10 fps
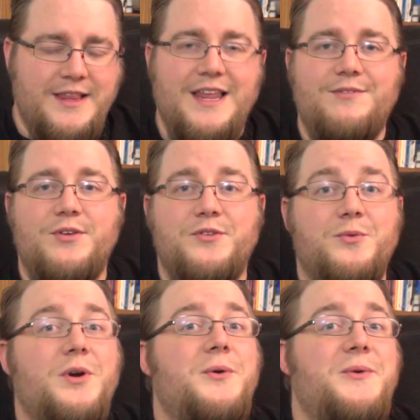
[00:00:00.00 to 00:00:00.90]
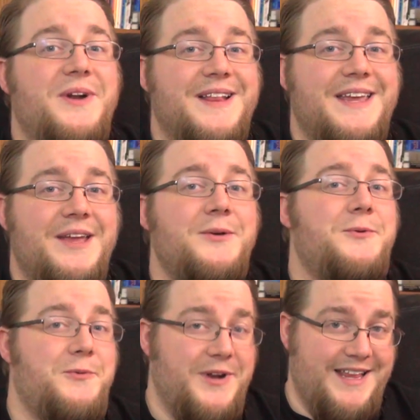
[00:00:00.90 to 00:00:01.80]
levels were really,
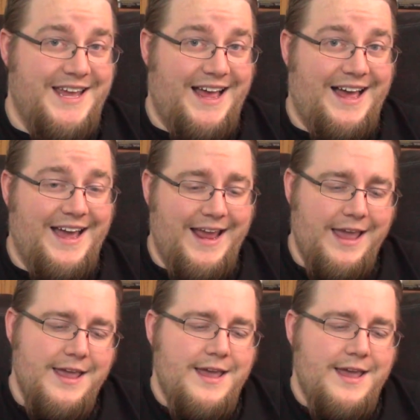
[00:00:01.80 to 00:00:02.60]
really high.